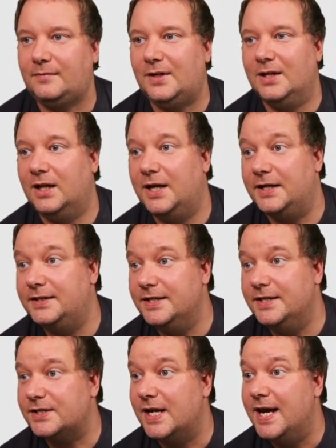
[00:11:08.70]
Like
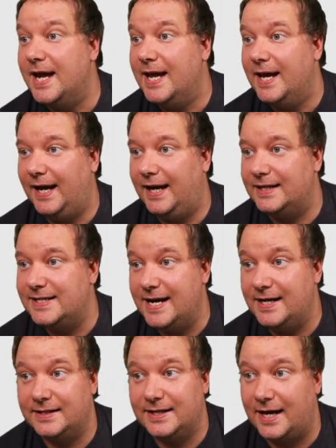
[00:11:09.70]
this, and then
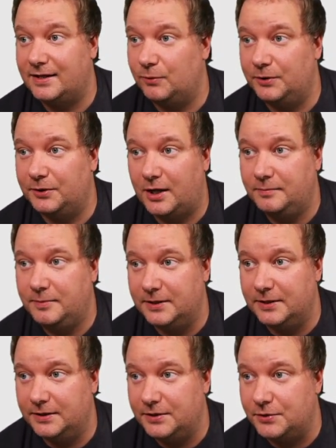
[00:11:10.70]
that will not be an
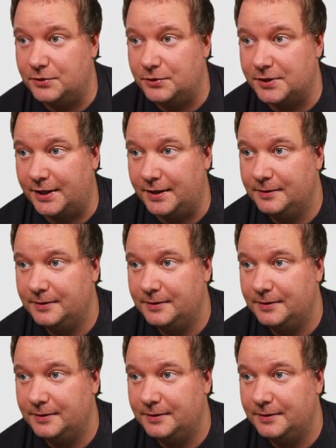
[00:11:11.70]
integer type.